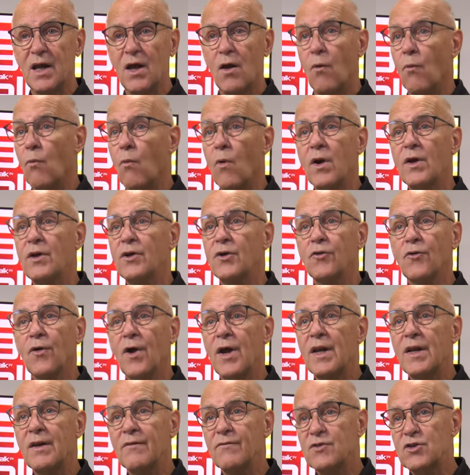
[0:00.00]
one
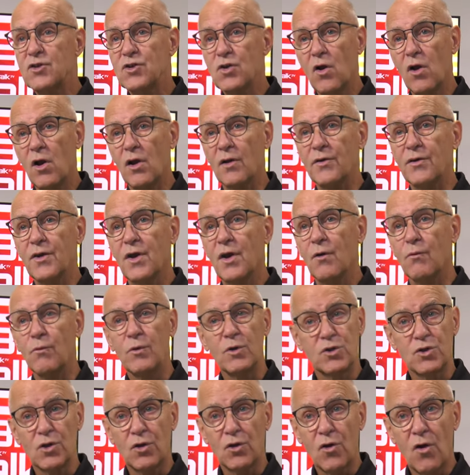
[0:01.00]
grain of salt,
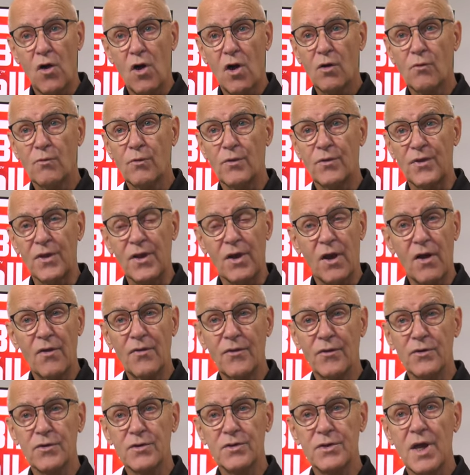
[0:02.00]
which along with the
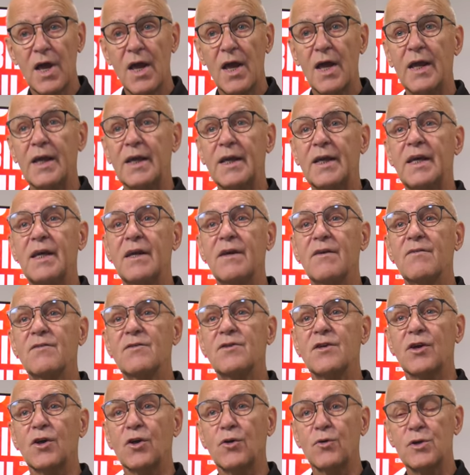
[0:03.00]
others gives
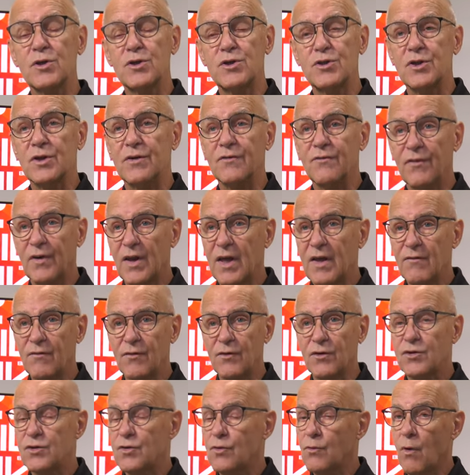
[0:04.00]
a Christian
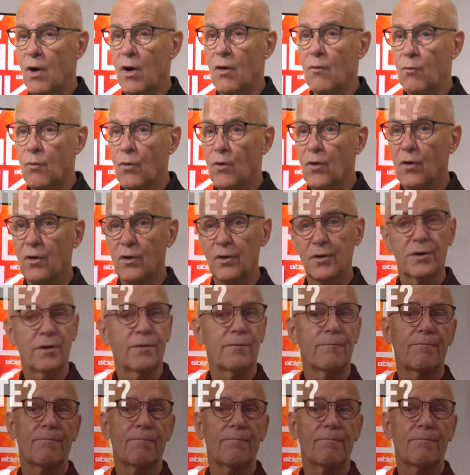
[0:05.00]
flavor to our world.